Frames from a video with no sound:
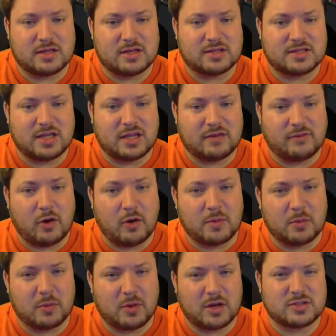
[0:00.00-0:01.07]
a set of
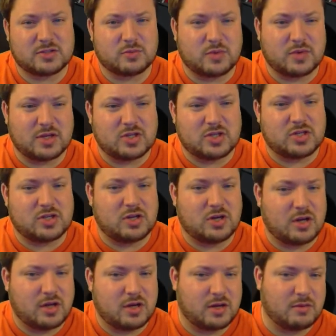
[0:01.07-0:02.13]
Obi-Wans, which
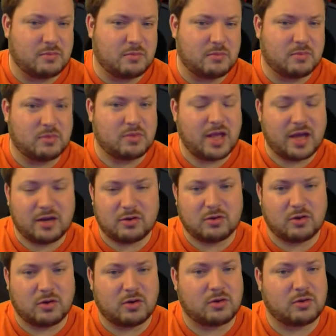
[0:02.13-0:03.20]
um, not
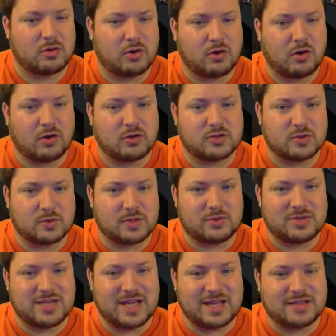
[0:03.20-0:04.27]
are, are, are all sold out
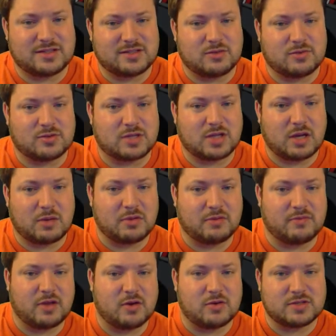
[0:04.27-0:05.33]
yet. So there's a couple
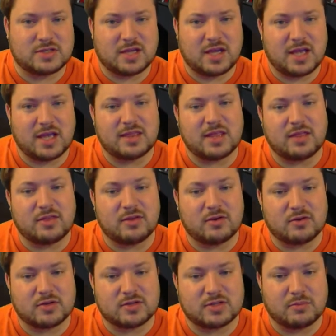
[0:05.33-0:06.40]
of those, and then
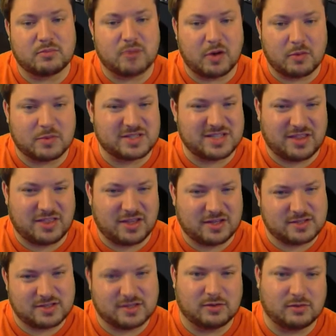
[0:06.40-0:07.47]
there are some Bobas, I think,
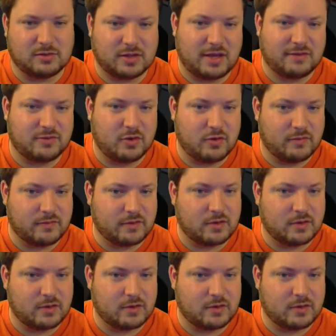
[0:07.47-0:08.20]
still left over.